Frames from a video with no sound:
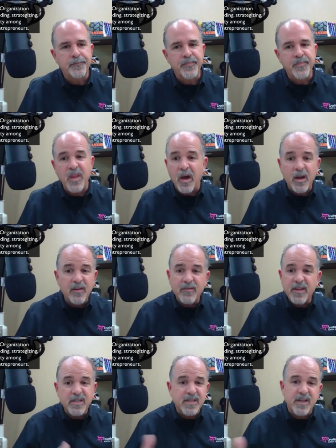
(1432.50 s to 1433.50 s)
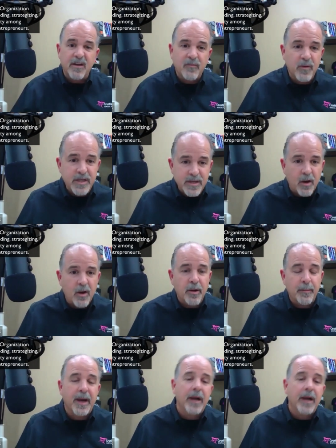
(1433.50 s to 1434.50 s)
None of the stuff we talk
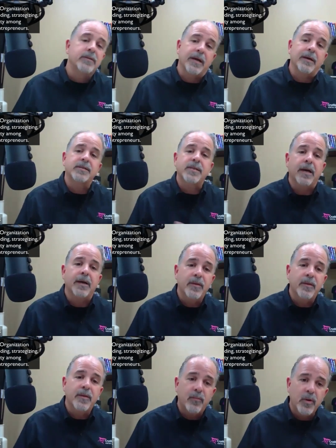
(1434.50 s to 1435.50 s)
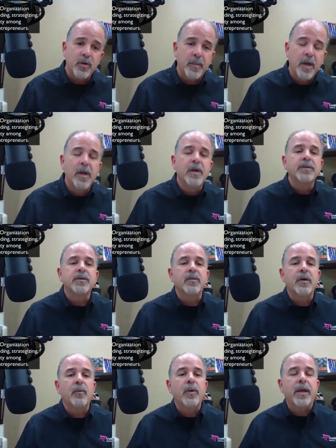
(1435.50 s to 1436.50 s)
about goes outside the room so
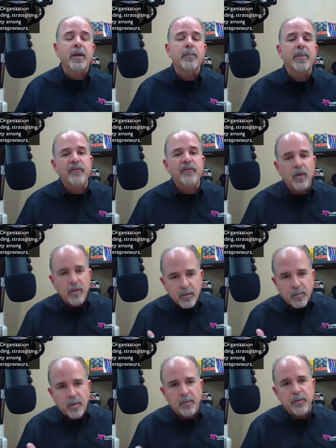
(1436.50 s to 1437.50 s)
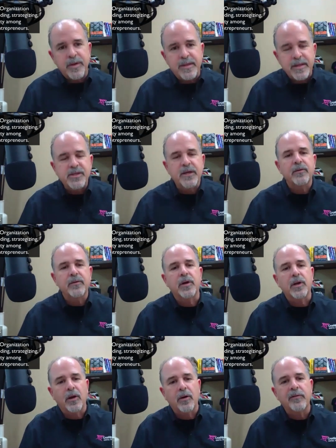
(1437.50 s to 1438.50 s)
that we can be vulnerable with each other and
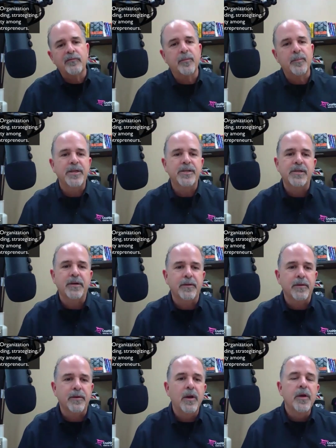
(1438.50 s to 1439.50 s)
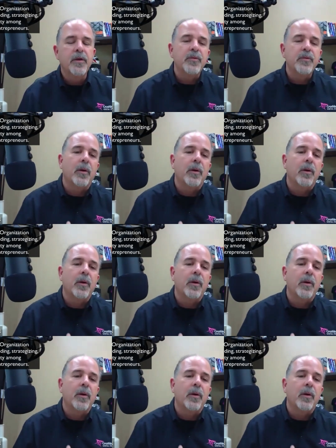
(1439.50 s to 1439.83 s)
learn from each other through